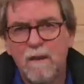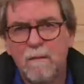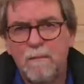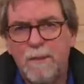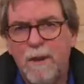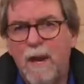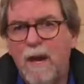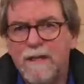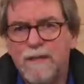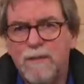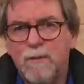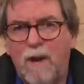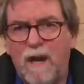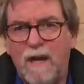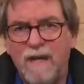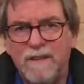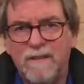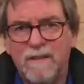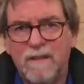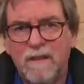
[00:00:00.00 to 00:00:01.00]

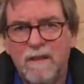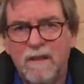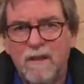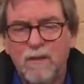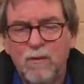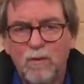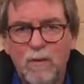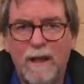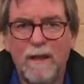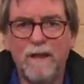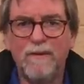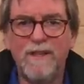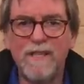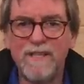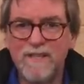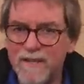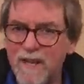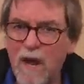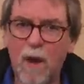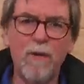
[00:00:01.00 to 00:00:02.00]
Price-wise, Well,
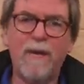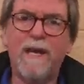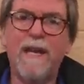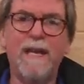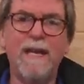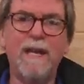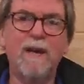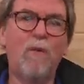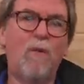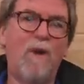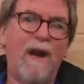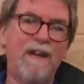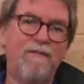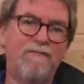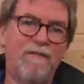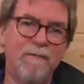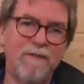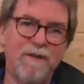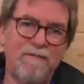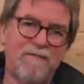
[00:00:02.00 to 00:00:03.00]
there's no getting away
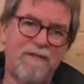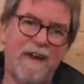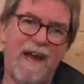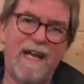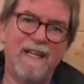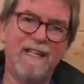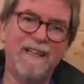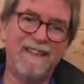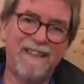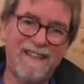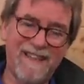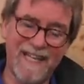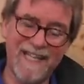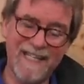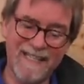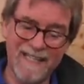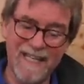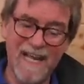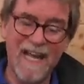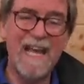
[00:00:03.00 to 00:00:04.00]
from the fact
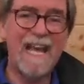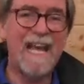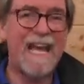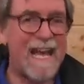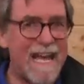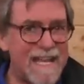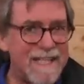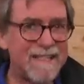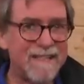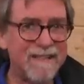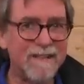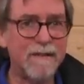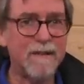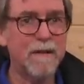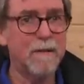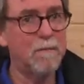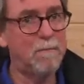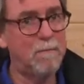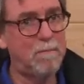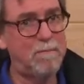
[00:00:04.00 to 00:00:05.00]
this isn't
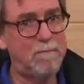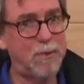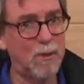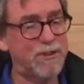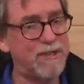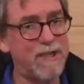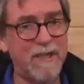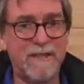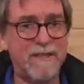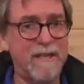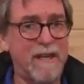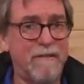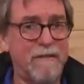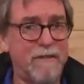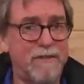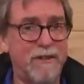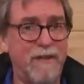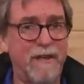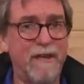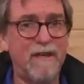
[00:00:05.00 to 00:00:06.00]
budget
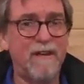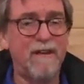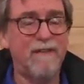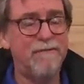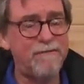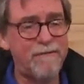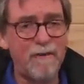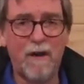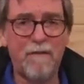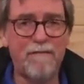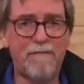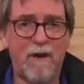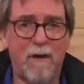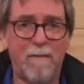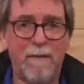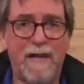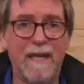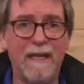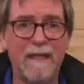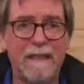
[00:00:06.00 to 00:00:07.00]
territory. Far
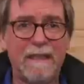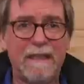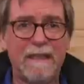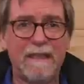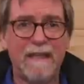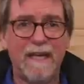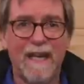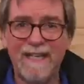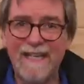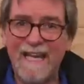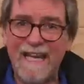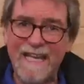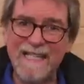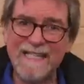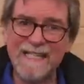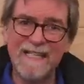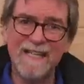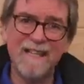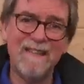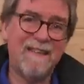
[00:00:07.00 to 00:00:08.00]
from it. And it
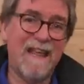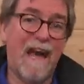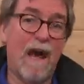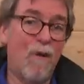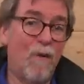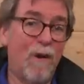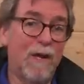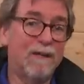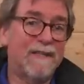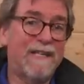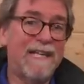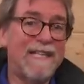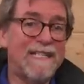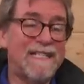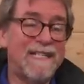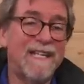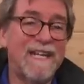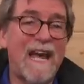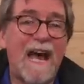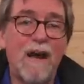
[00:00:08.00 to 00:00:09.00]
isn't that well
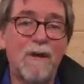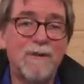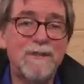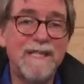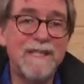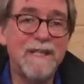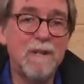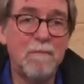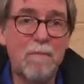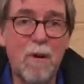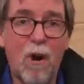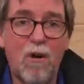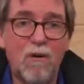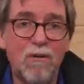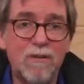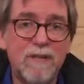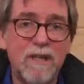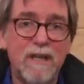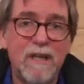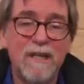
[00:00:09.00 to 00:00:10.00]
kitted out in the
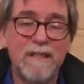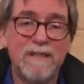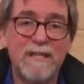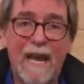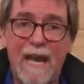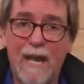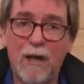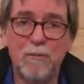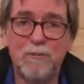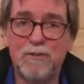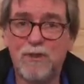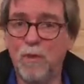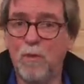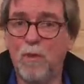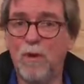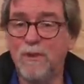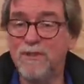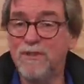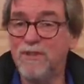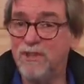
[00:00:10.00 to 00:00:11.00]
box to help
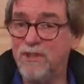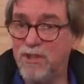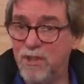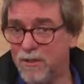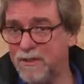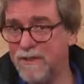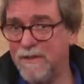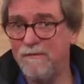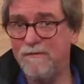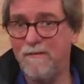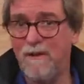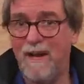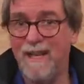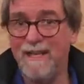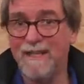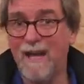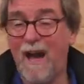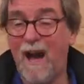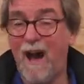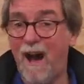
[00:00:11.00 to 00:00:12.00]
towards
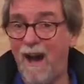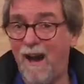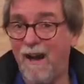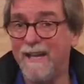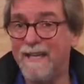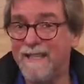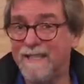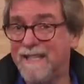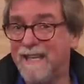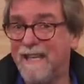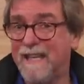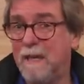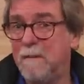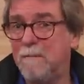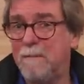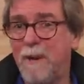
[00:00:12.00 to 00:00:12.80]
justifying that higher ticket